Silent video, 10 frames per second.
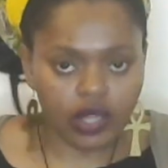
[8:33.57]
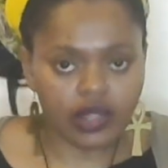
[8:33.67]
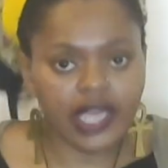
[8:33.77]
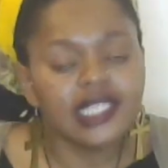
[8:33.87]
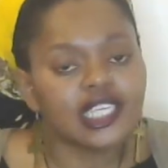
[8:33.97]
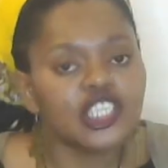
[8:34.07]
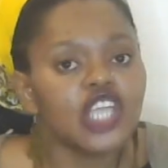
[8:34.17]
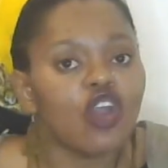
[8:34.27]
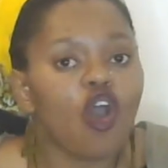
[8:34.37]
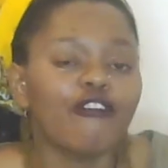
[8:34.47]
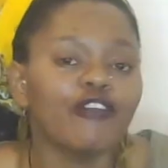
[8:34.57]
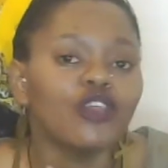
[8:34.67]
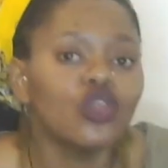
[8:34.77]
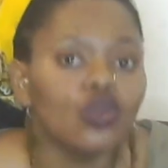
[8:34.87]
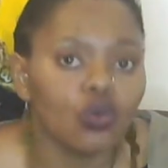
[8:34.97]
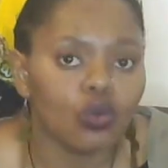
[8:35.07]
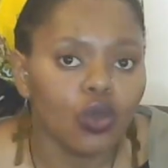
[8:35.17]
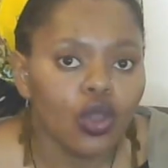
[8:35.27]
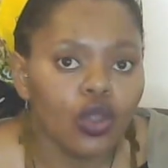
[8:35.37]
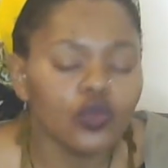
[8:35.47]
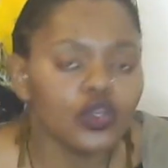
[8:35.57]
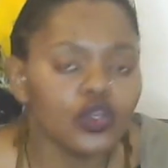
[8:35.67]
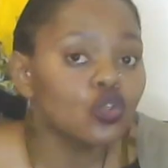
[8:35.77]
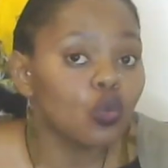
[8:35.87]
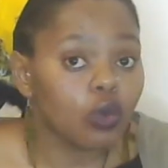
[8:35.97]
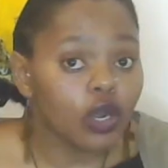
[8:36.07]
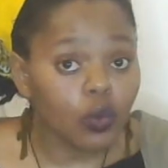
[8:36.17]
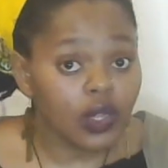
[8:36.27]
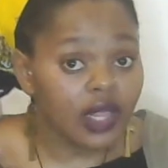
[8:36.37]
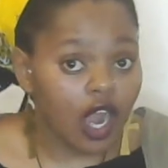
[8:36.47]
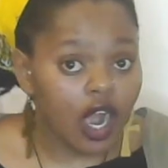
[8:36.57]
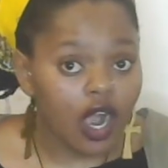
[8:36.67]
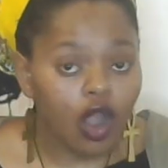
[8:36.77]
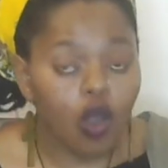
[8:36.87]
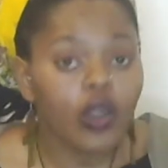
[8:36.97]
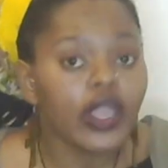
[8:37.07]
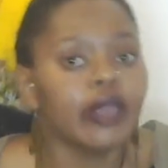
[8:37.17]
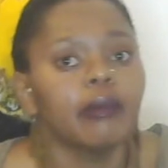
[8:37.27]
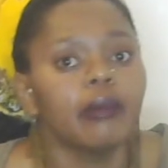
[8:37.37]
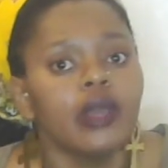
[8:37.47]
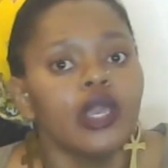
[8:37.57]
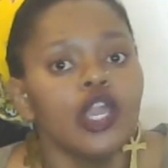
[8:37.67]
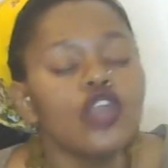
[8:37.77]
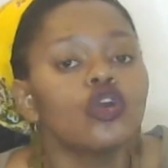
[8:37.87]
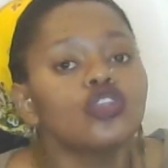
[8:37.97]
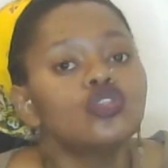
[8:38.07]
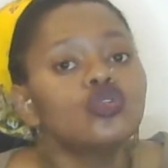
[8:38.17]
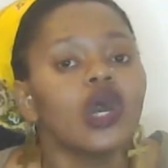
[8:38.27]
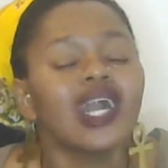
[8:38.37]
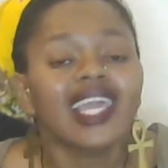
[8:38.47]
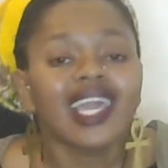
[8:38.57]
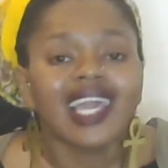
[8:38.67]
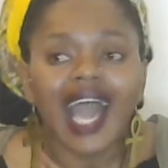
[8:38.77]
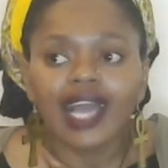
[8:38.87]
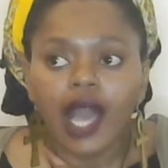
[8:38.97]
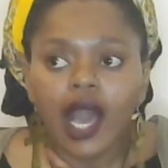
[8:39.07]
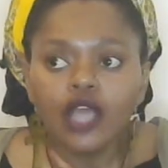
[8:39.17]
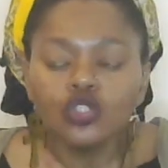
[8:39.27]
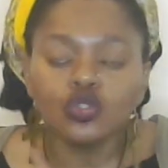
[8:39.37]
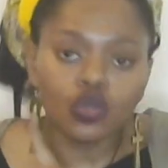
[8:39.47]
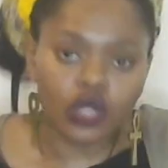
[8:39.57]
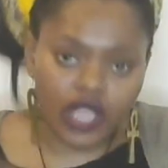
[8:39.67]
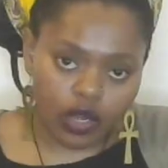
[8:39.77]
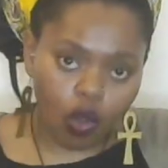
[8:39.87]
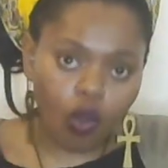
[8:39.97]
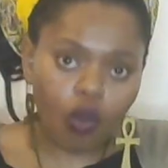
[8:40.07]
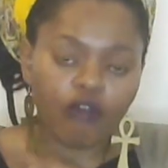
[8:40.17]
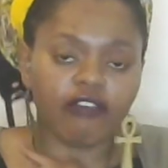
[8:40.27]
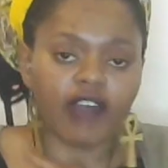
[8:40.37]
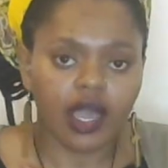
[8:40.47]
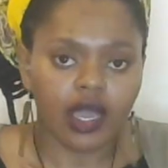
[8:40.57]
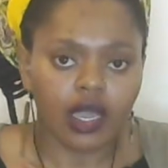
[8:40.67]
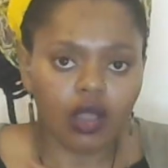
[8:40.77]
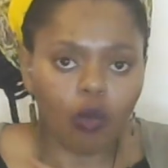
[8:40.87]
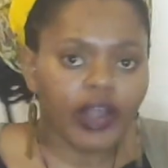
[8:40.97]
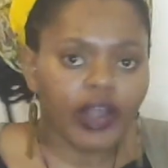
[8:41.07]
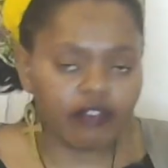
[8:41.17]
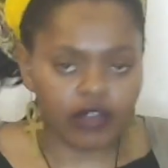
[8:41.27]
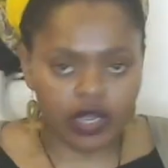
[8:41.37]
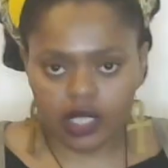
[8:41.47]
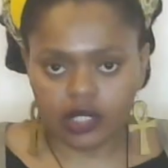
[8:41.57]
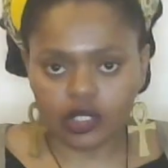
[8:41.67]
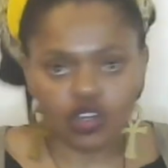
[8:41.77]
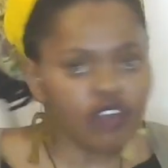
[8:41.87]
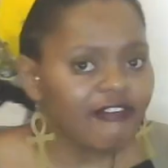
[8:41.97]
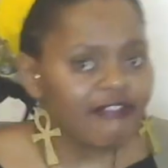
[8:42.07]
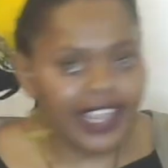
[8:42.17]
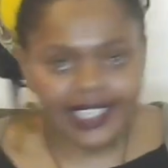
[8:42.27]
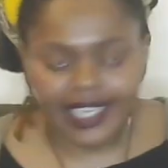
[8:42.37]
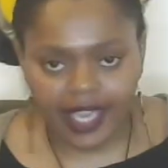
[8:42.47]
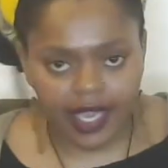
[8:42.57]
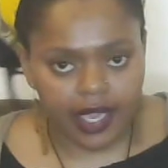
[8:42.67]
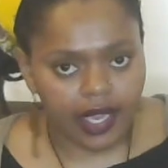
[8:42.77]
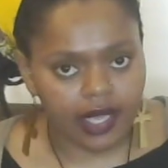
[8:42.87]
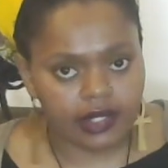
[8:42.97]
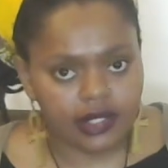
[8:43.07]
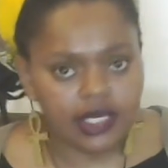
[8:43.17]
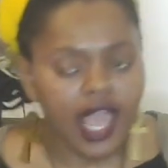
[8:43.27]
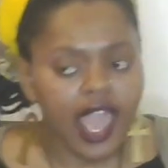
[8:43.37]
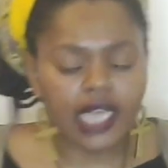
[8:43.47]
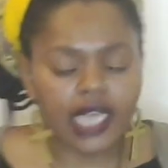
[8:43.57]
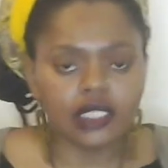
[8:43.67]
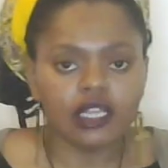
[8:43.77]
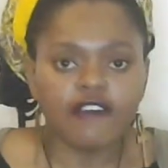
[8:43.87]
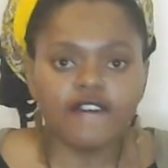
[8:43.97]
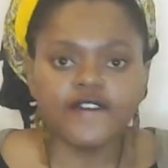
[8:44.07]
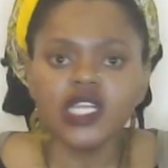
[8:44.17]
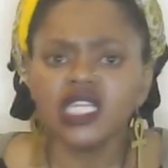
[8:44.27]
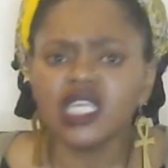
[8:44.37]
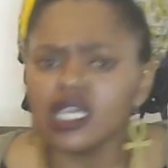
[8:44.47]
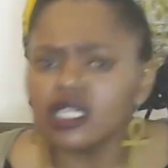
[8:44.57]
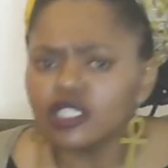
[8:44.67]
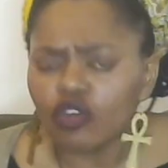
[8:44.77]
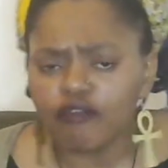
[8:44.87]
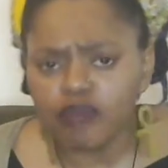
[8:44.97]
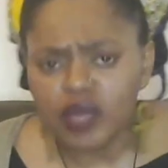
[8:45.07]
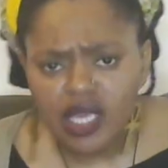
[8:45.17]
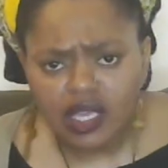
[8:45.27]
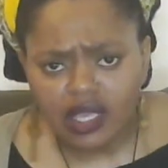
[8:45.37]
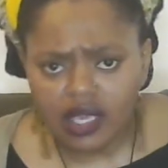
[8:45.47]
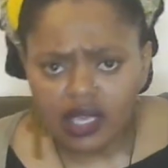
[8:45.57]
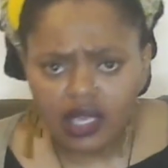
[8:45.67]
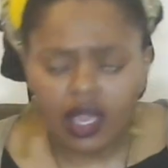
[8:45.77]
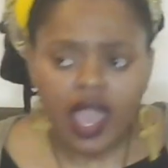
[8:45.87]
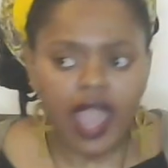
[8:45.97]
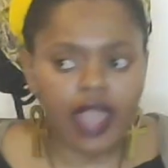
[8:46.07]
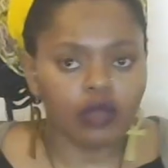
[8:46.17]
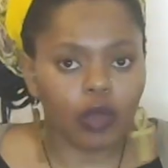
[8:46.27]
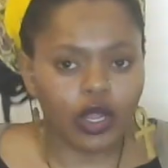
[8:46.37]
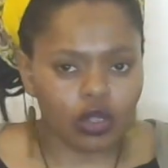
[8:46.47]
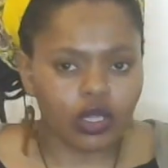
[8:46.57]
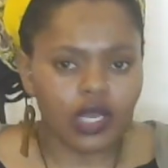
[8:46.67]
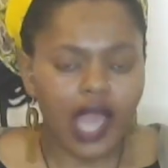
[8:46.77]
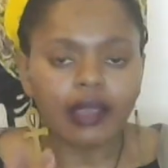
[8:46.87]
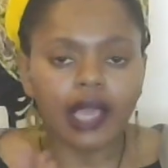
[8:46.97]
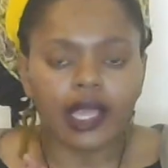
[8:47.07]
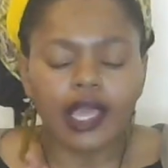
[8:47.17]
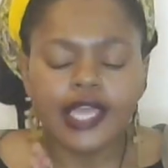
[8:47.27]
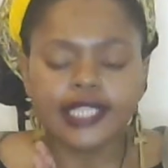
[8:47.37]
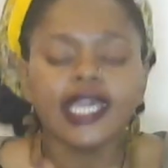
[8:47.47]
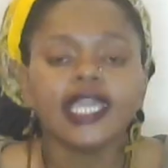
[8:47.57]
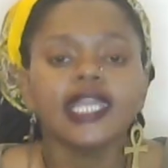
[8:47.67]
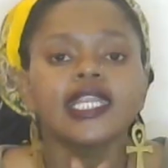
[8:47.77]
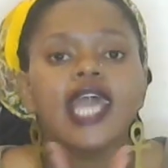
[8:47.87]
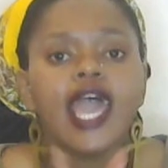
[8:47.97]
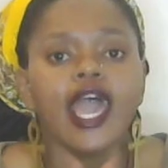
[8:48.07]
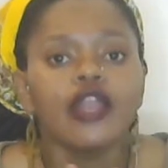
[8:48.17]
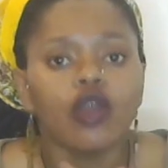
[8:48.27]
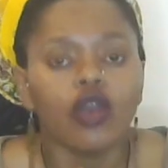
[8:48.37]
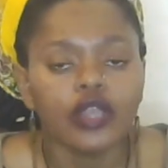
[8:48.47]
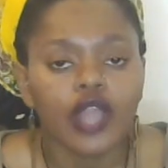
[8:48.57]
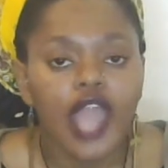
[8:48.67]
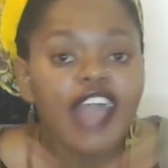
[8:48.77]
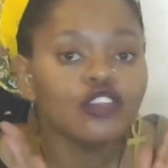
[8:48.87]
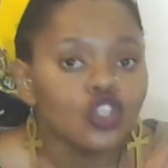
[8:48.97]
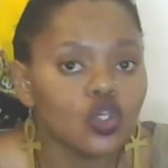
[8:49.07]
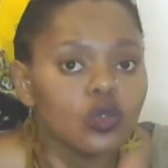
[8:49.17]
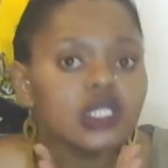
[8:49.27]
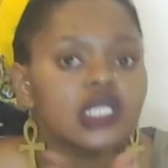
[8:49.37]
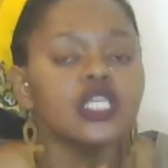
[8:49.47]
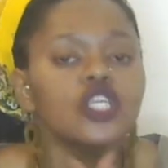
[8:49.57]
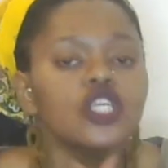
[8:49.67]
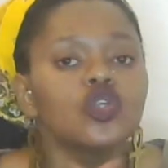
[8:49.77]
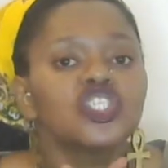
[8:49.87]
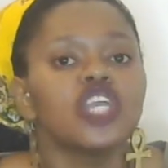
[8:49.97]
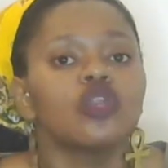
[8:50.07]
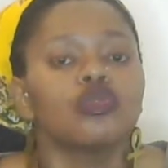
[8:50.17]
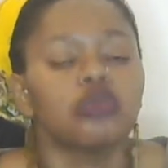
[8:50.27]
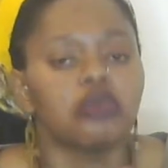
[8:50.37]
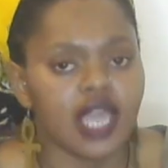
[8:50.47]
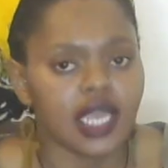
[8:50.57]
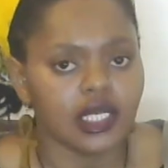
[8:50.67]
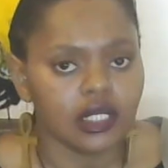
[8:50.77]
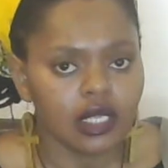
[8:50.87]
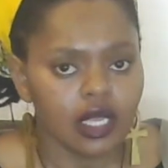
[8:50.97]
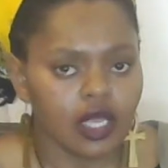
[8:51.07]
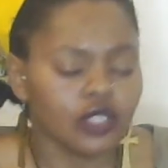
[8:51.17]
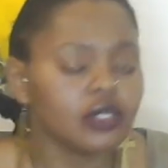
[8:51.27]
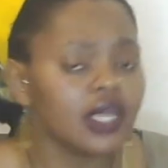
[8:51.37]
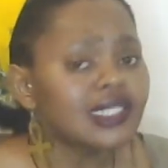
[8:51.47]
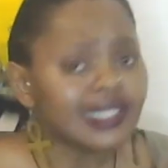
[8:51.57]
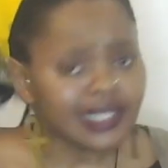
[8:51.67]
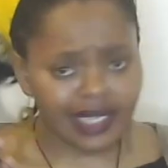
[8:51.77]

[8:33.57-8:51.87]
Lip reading: That is the shadow of you. You need to work with her or him in order to get over whatever it is, not fight against and feel guilt of being and tackle it head on, and you will see your shadow through that. So that